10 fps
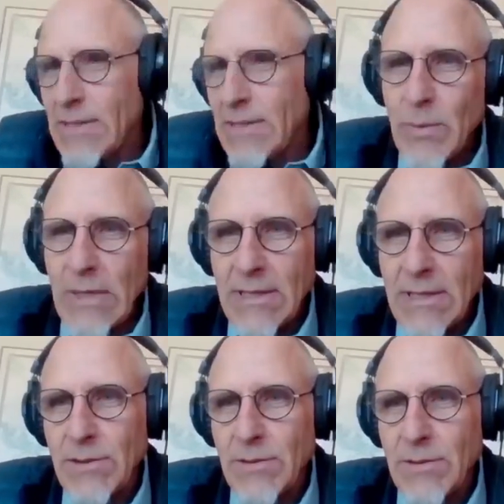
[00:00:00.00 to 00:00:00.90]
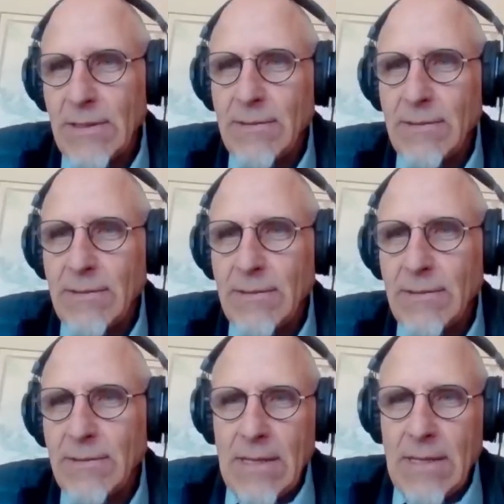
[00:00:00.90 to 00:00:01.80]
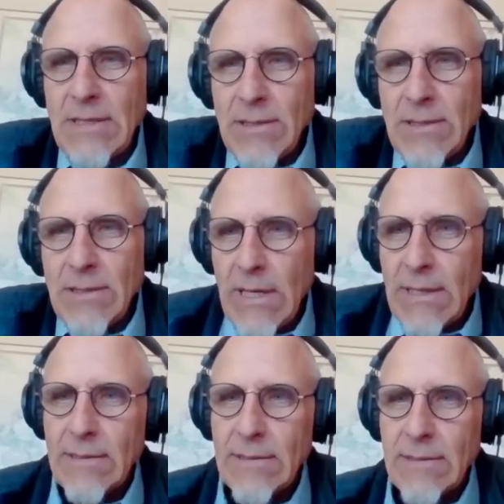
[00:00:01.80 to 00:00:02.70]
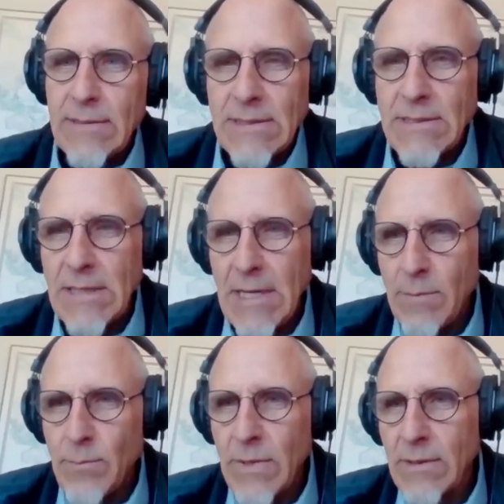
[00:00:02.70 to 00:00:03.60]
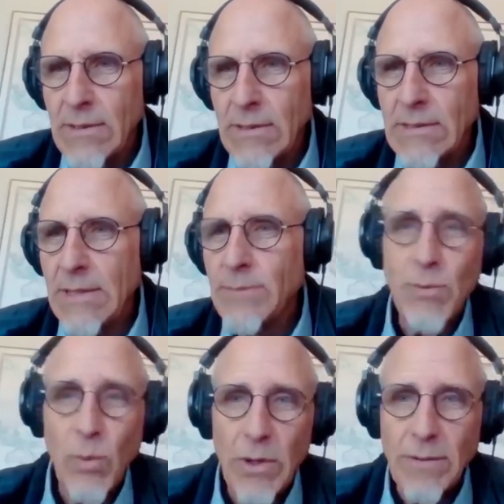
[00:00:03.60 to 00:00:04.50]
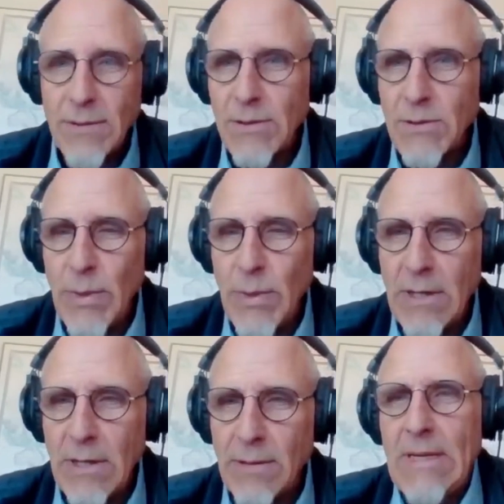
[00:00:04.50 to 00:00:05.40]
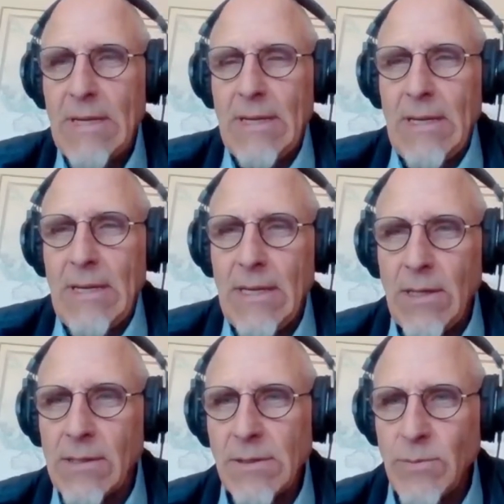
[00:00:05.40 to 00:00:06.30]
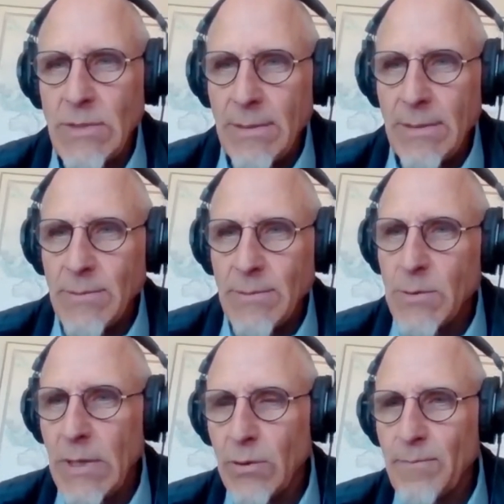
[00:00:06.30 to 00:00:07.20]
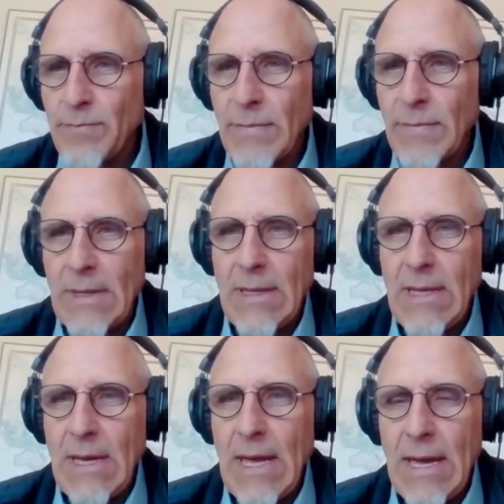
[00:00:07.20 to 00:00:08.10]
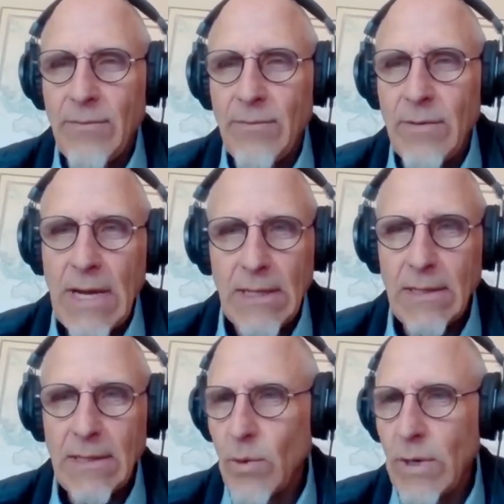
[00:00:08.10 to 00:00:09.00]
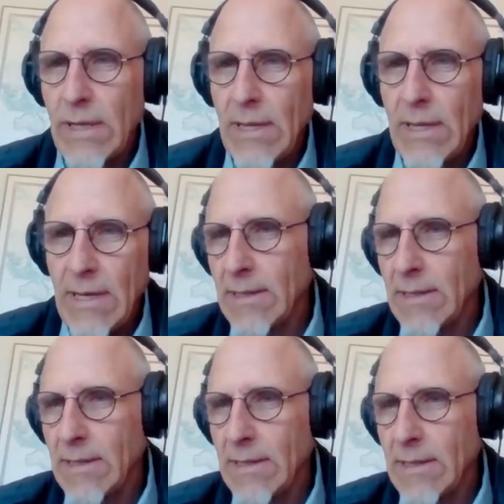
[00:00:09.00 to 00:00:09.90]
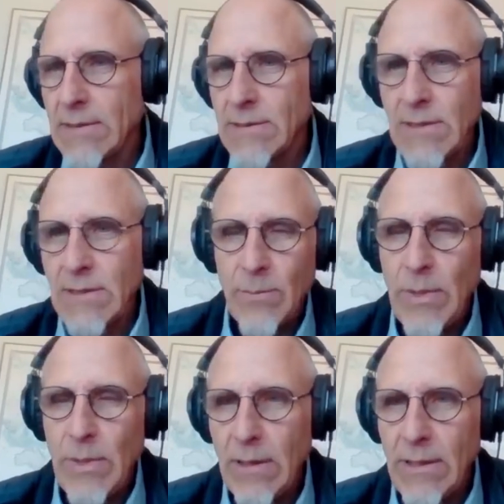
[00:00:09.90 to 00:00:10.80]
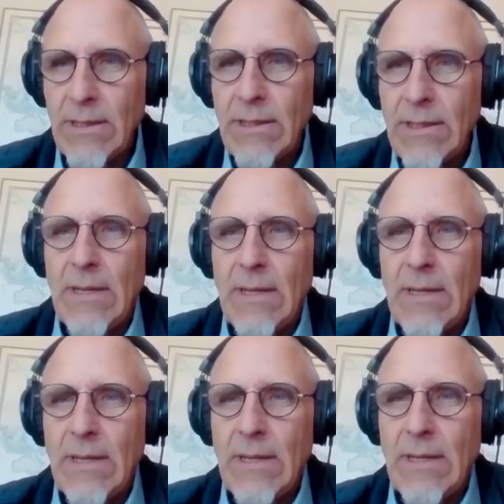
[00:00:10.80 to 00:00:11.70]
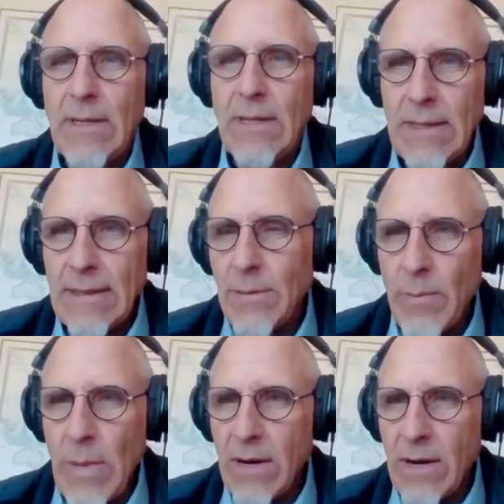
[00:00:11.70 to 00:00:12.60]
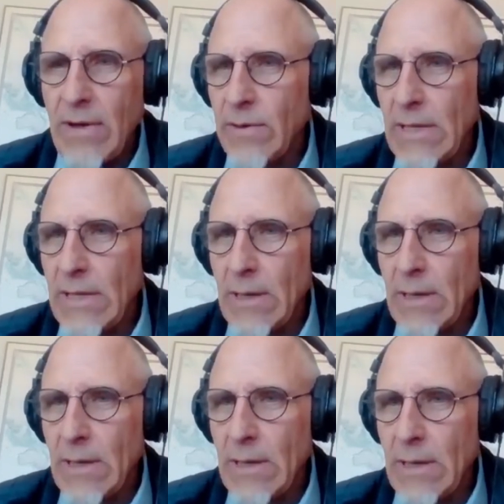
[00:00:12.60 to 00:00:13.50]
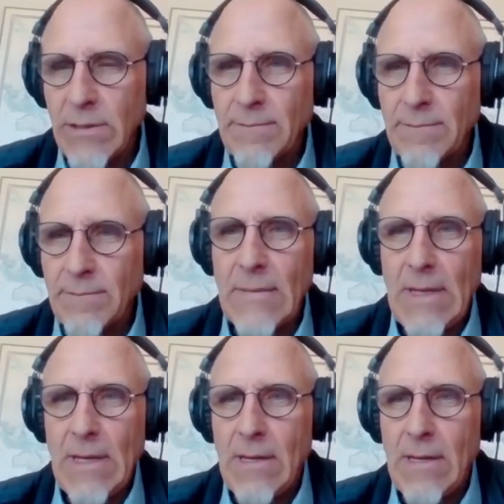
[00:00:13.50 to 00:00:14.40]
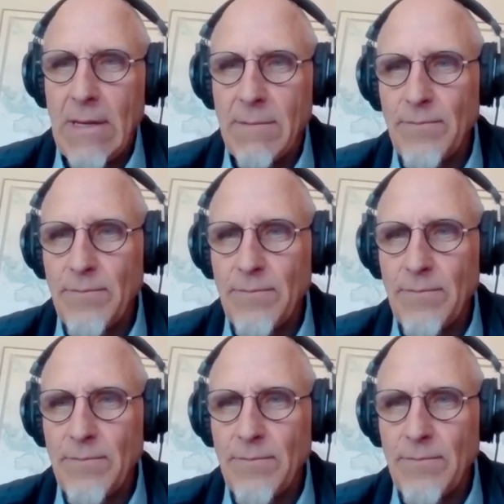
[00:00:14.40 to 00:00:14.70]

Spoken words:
and it certainly does help because there has to be it's a team sport, so to speak. And sometimes people, they have an idea of what they think is going to be good, and the amount of effort they put into it,